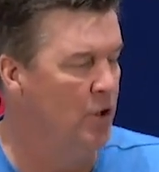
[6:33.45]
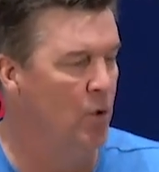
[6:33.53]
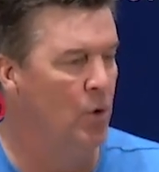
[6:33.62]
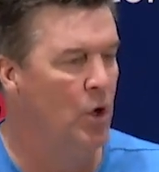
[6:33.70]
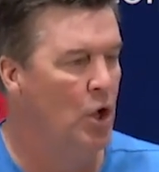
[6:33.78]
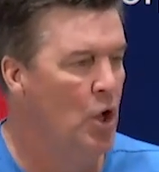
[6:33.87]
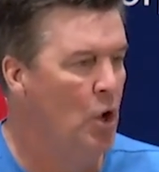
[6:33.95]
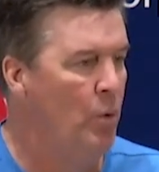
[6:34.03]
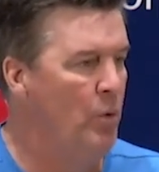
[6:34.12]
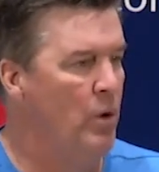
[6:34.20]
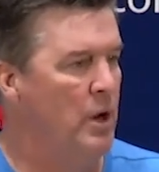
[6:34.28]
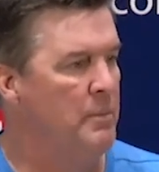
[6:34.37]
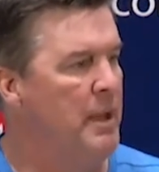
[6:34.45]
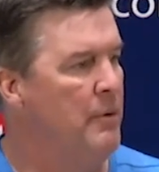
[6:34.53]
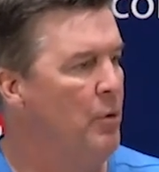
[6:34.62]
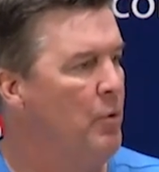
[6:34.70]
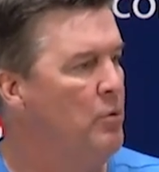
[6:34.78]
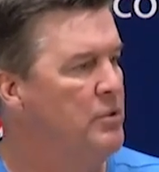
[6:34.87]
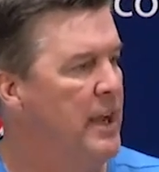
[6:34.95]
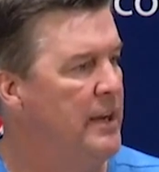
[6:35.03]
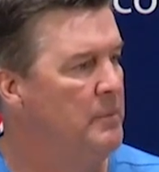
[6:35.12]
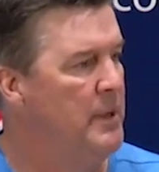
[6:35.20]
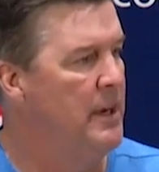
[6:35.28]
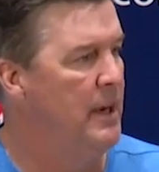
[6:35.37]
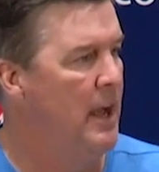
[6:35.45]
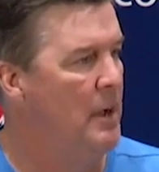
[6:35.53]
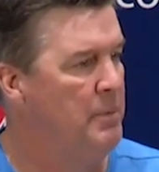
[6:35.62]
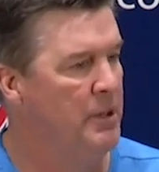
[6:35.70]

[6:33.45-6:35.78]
So we wanted to be able to rotate them in and out.